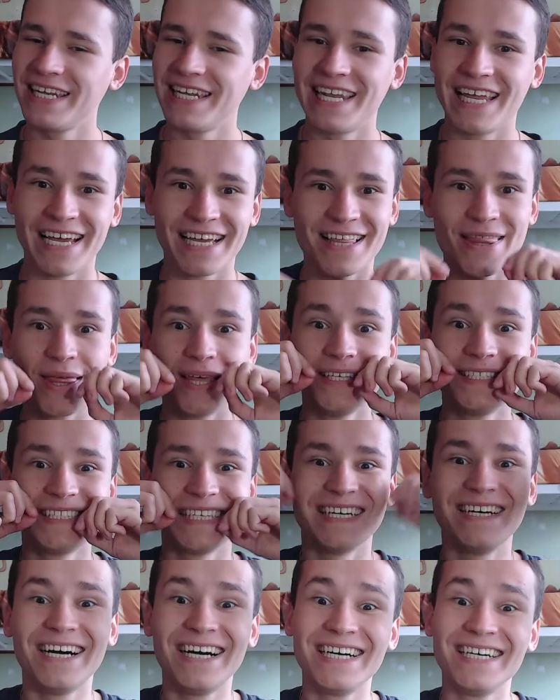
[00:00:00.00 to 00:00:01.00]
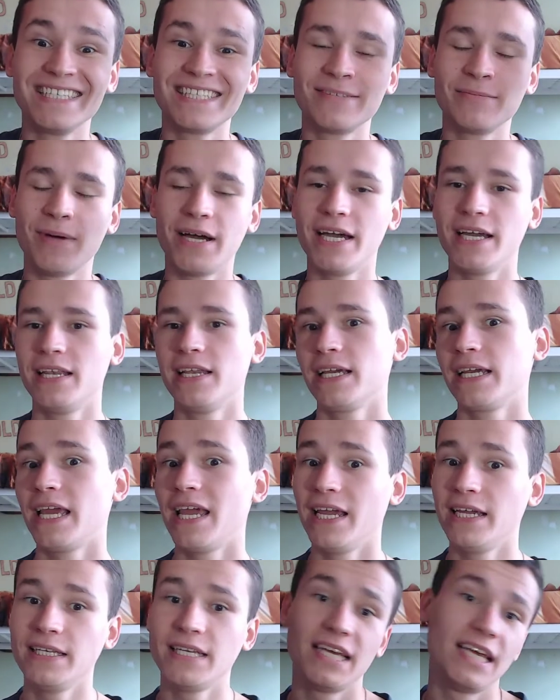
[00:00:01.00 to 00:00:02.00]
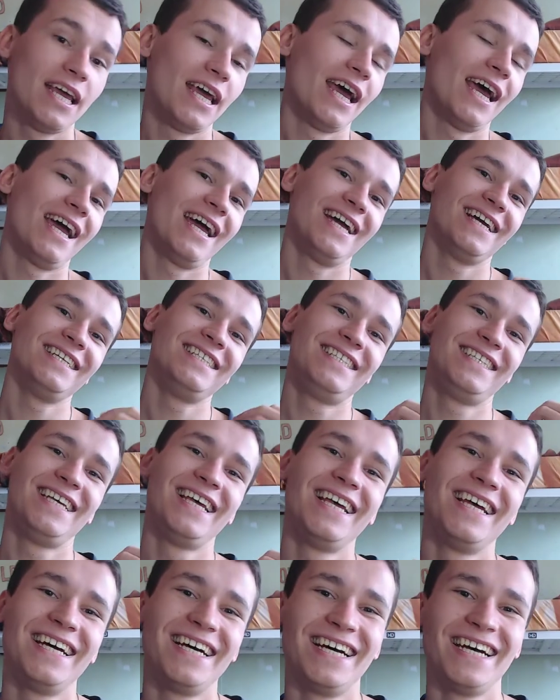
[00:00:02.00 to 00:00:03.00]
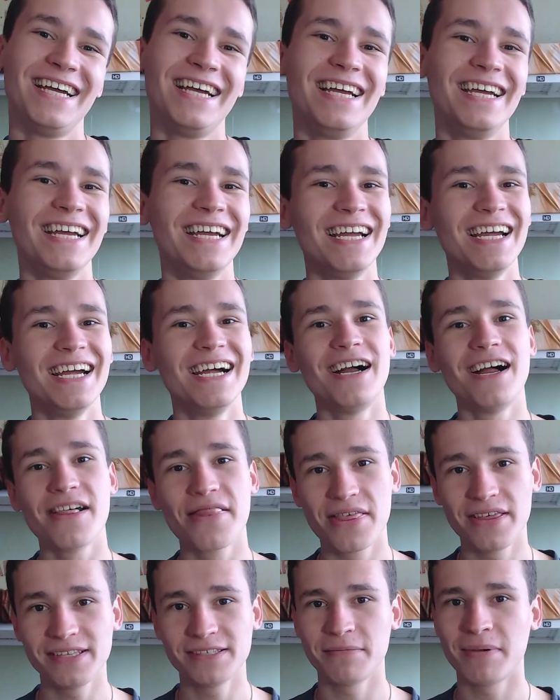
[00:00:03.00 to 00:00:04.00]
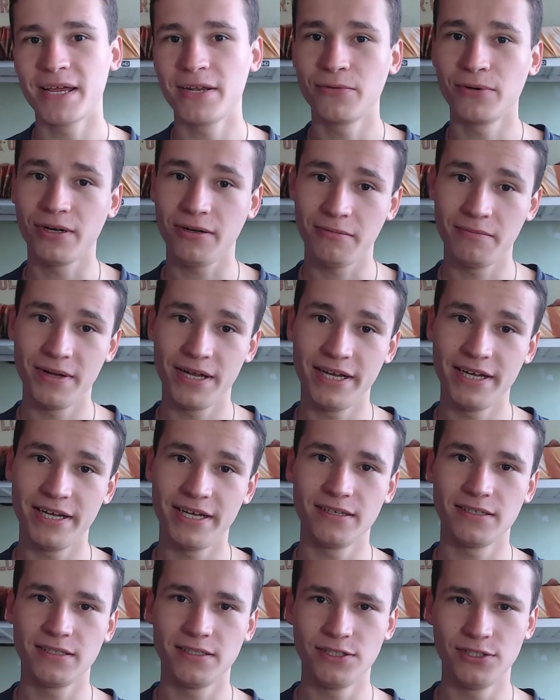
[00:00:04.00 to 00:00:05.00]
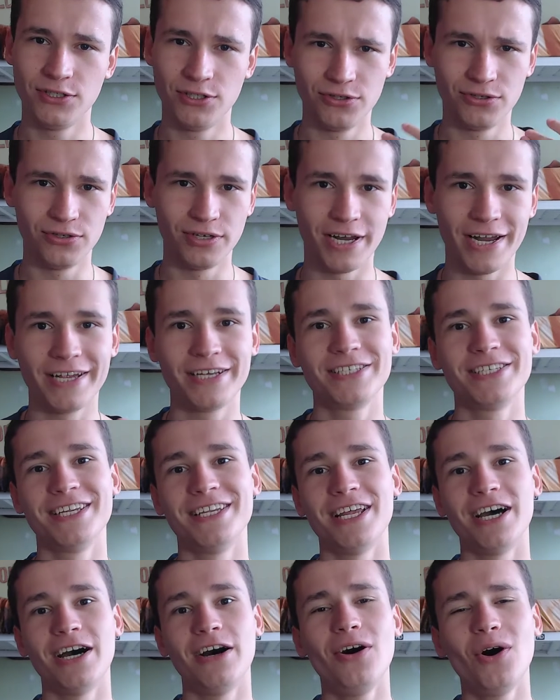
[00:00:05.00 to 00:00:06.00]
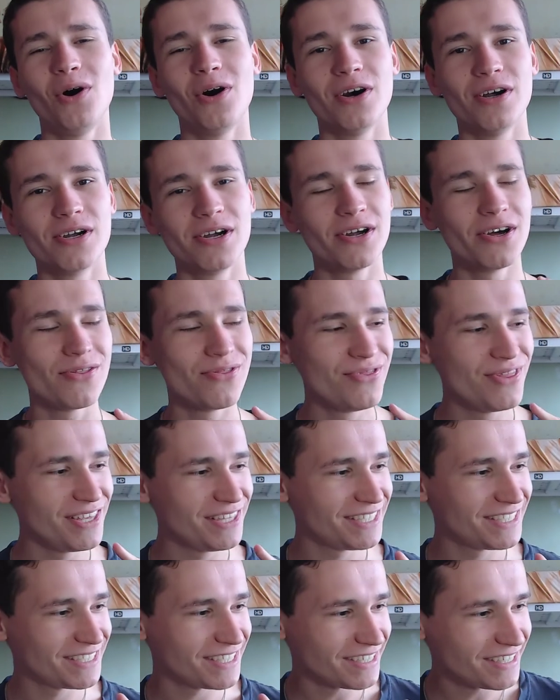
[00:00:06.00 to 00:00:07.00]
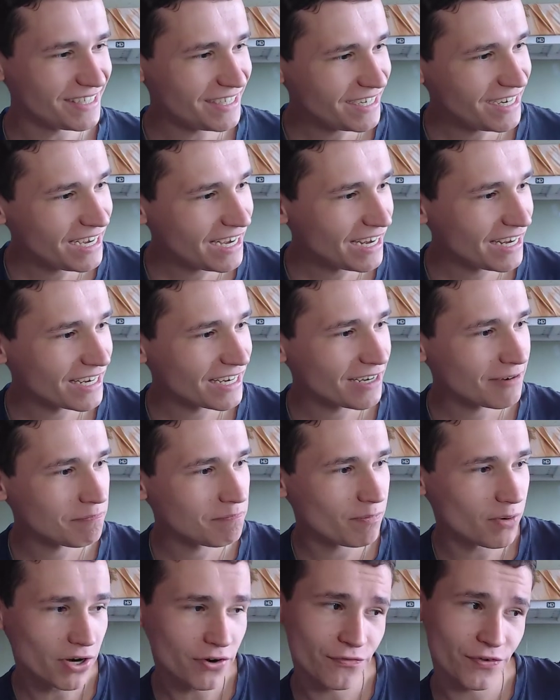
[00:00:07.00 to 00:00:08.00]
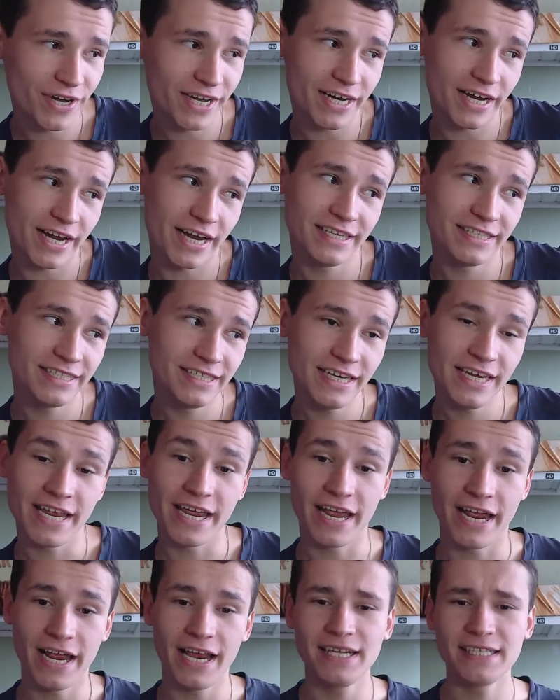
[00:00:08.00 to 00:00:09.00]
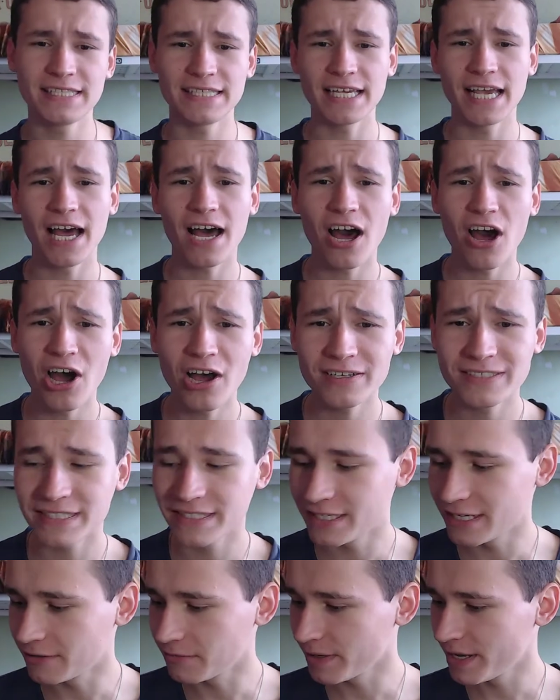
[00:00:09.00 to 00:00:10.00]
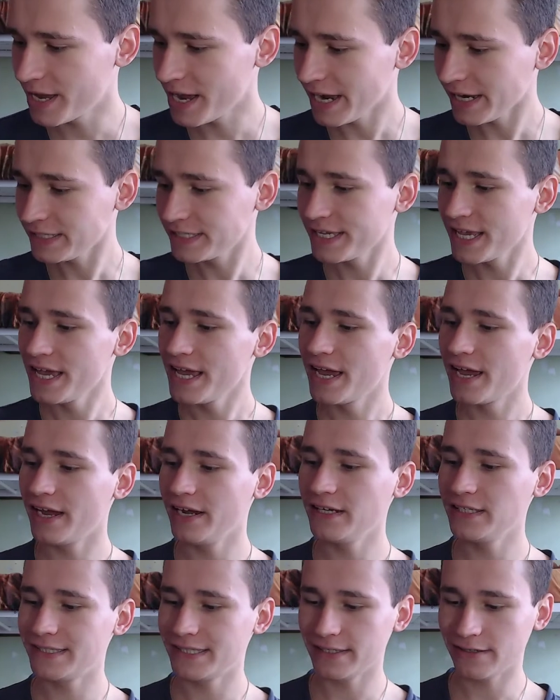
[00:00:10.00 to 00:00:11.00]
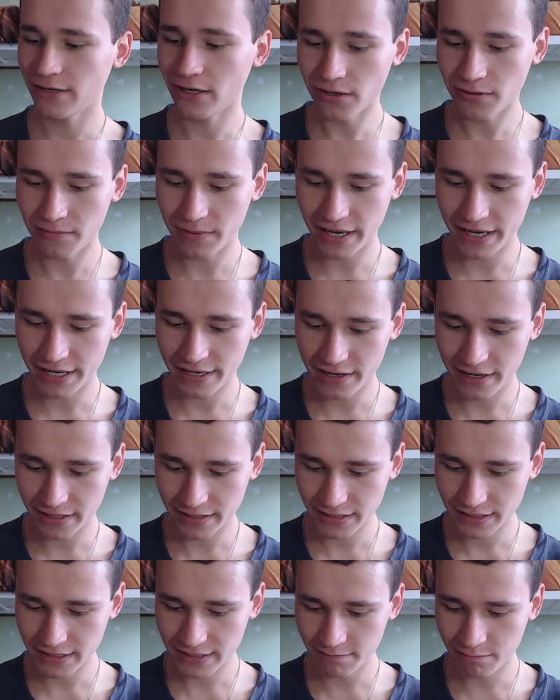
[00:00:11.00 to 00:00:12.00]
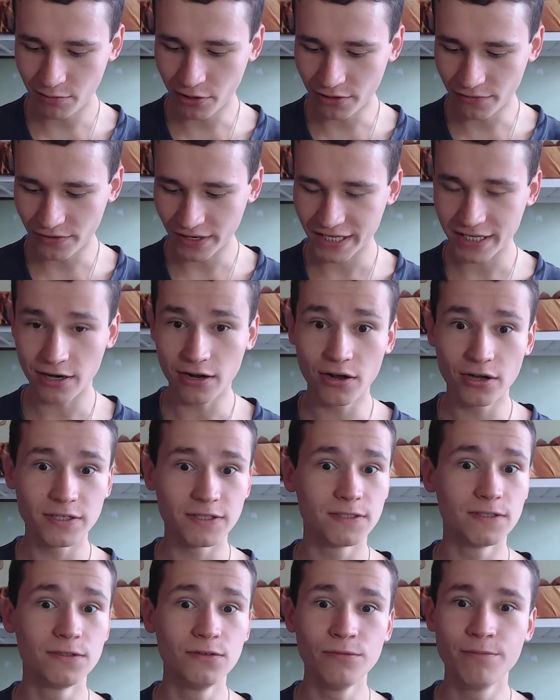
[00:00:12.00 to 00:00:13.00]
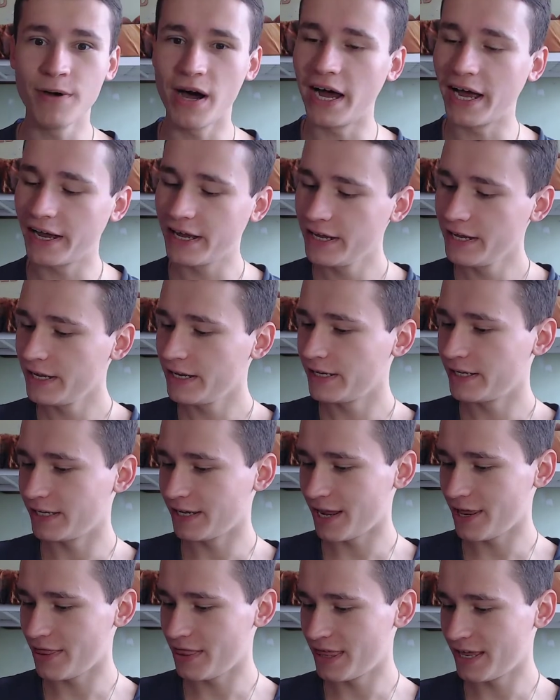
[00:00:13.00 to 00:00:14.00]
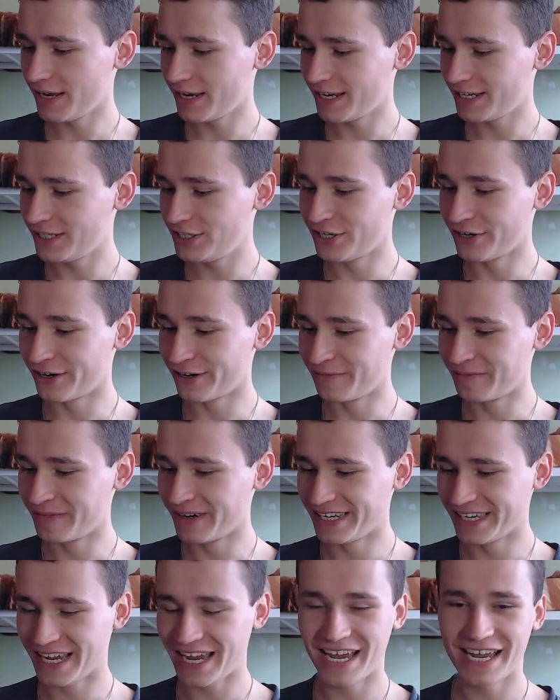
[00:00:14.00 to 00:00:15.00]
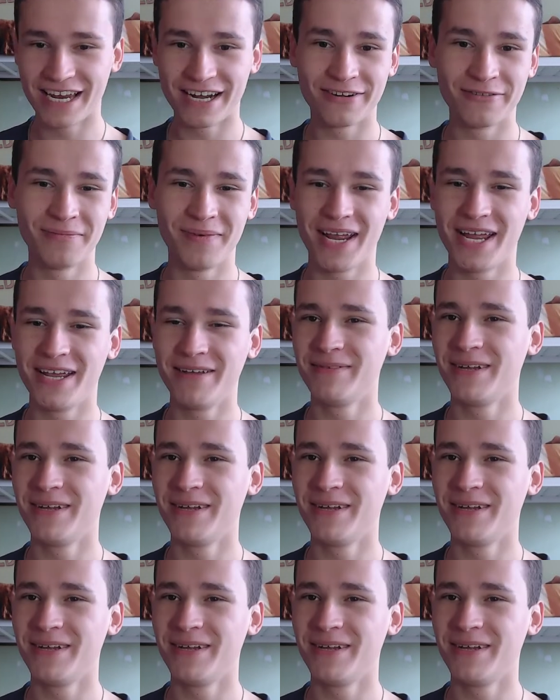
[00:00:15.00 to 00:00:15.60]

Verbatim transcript: like this, oh, smile again, and this man will be do action. Oh, that's a really perfect idea. It's awesome, guys. It's, oh my god, it's perfect. Oh, Zuba in the German or maybe